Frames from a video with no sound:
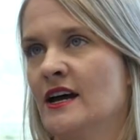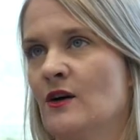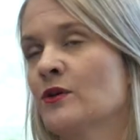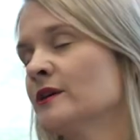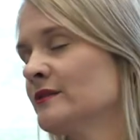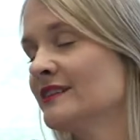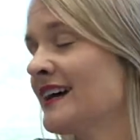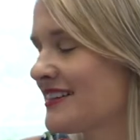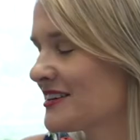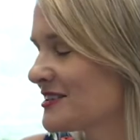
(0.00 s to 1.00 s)
or not
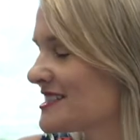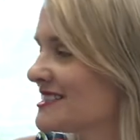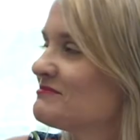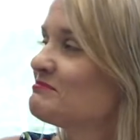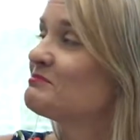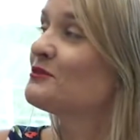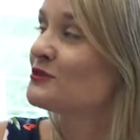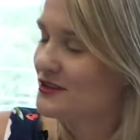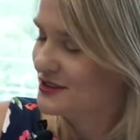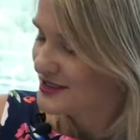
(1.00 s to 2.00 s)
at the closing,
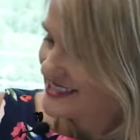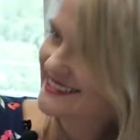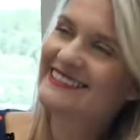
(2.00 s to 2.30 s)
before the closing.